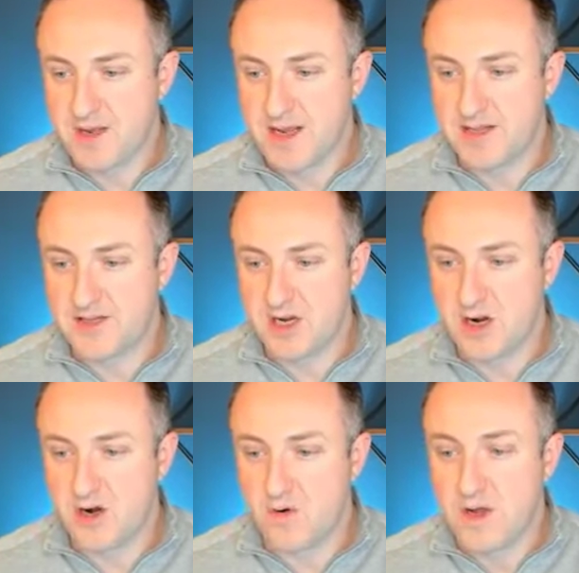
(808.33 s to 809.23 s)
And
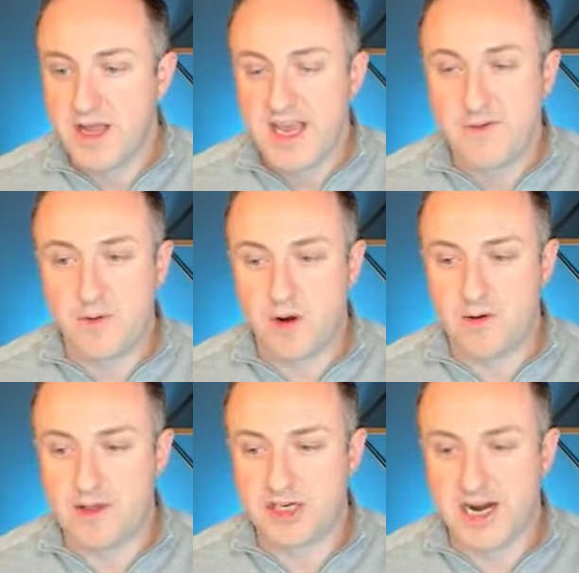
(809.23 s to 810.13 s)
so if we want to
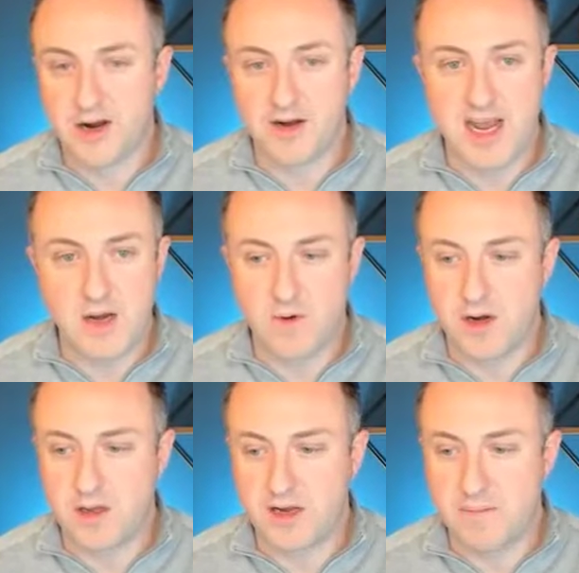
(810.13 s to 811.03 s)
run the checker again, we're going to
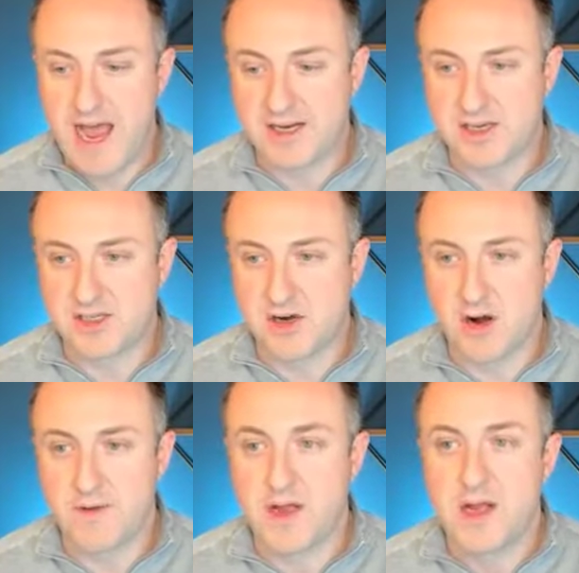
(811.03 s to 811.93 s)
click back to
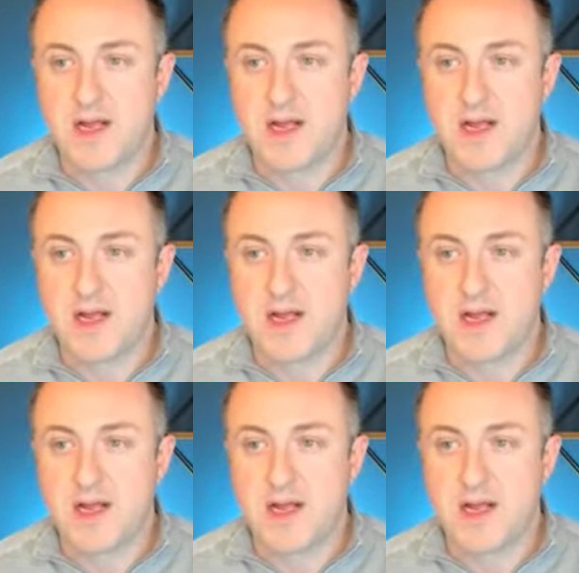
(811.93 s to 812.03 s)
start.